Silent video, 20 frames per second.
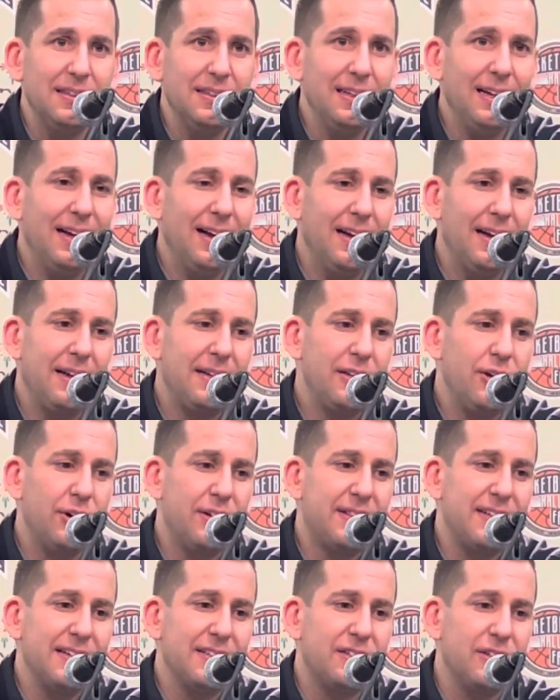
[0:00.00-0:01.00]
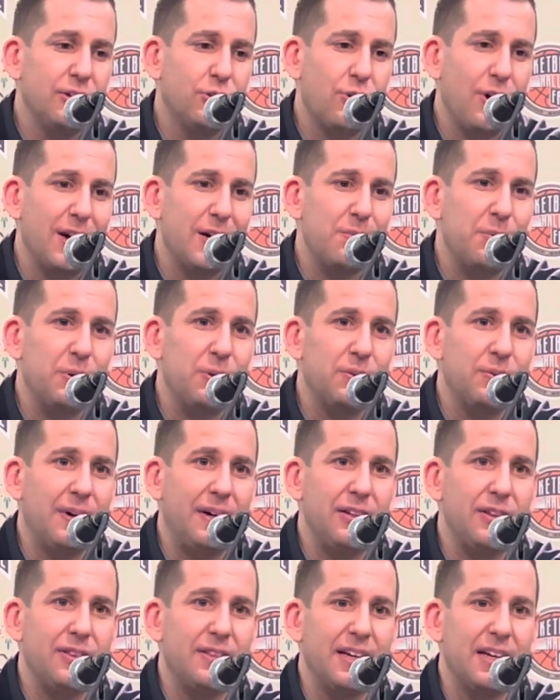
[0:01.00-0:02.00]
And, you know, I think it's incredible,
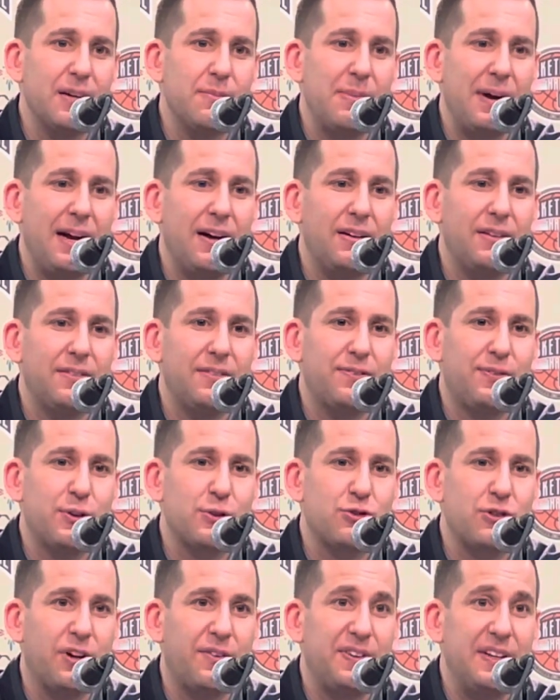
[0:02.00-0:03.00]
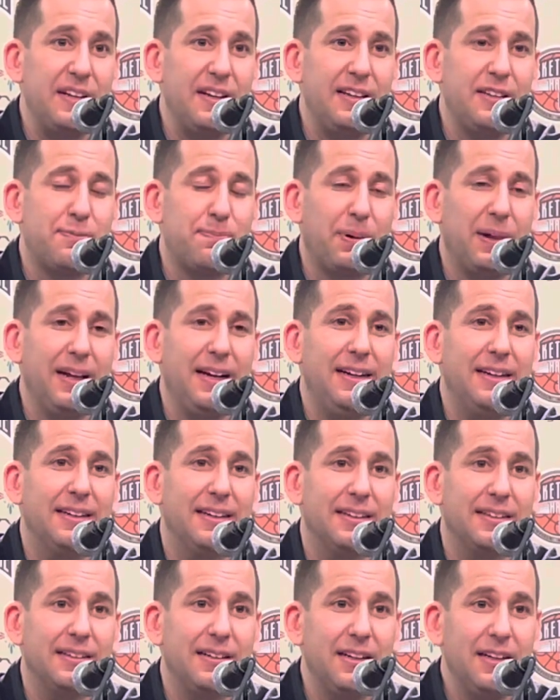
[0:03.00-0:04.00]
right? You think about, first off, he's played
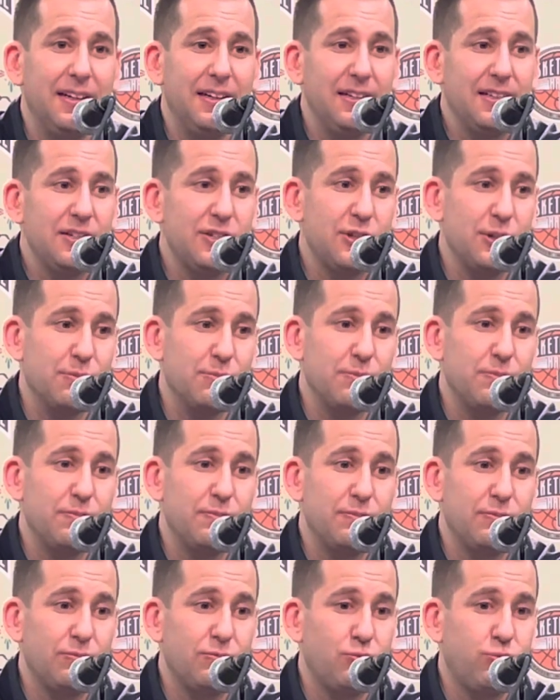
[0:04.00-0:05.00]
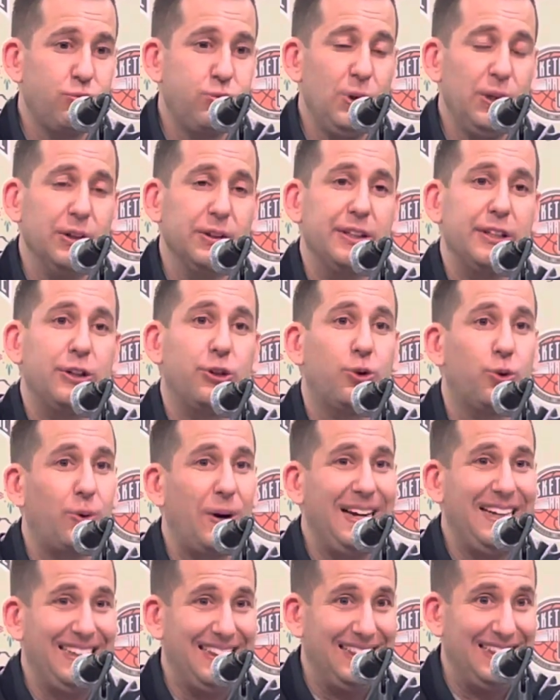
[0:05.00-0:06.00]
in some really
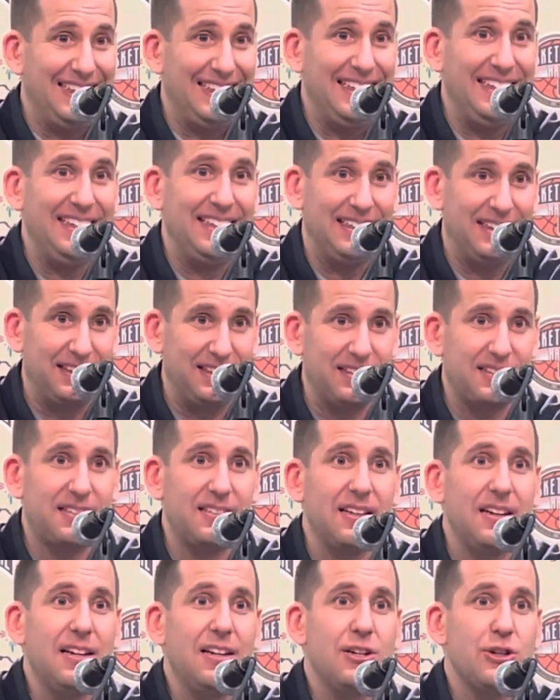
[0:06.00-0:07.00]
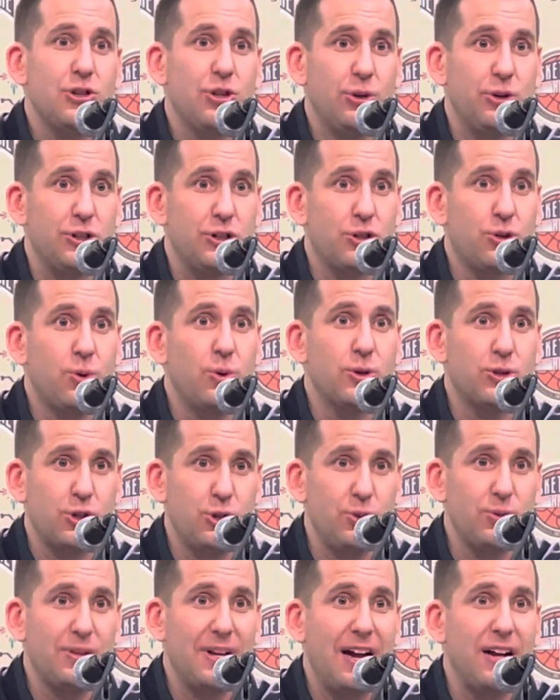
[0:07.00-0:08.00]
great leagues. So to score
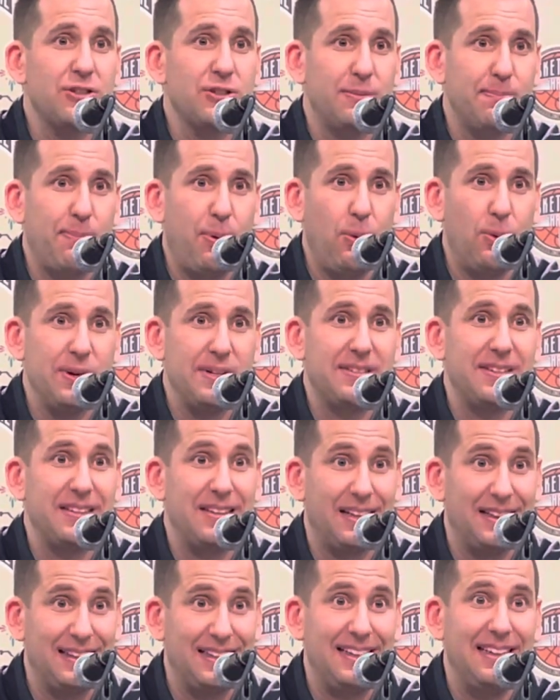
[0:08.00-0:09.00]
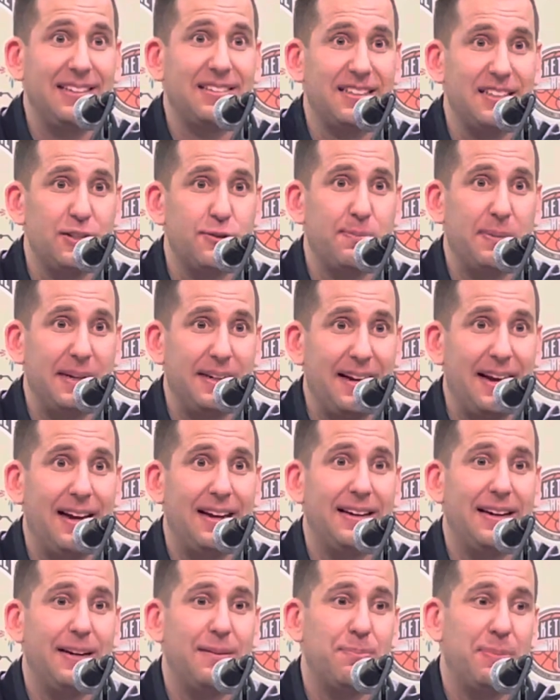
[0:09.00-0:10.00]
2,000 points in the leagues he's been at
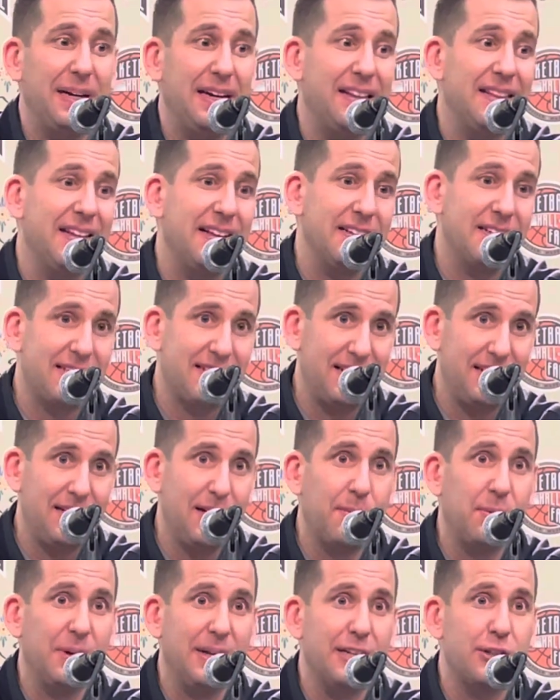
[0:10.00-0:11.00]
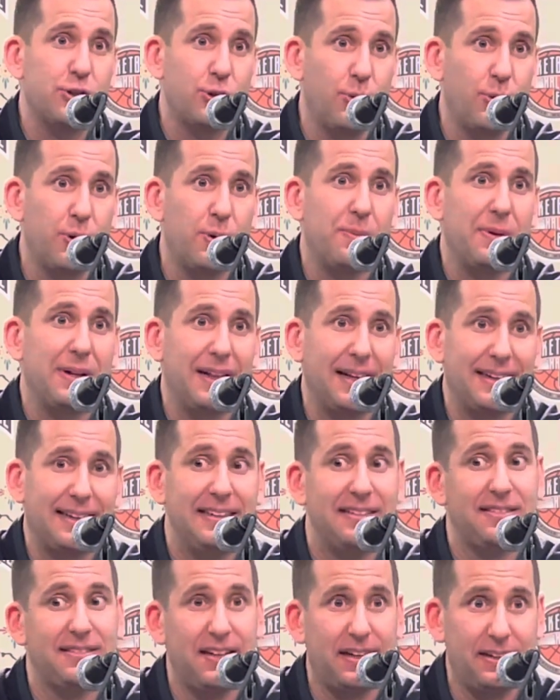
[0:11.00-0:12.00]
and been in the NCAA tournament, like,
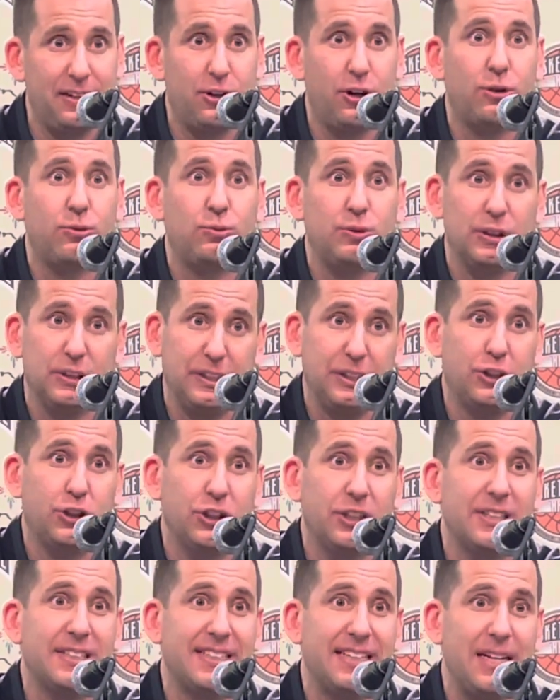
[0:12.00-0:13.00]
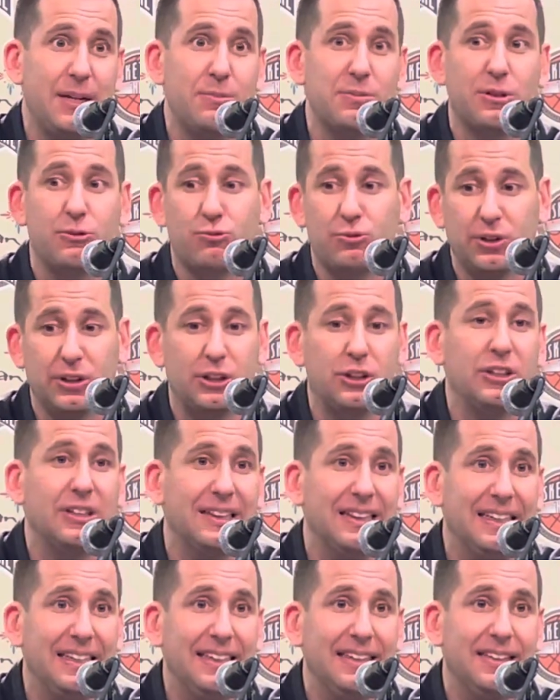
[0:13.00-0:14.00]
he's done it on really good teams and really
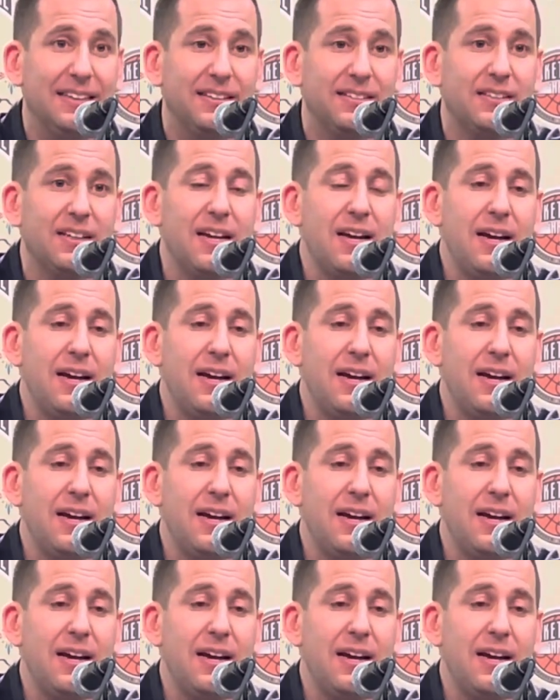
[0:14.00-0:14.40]
good leagues.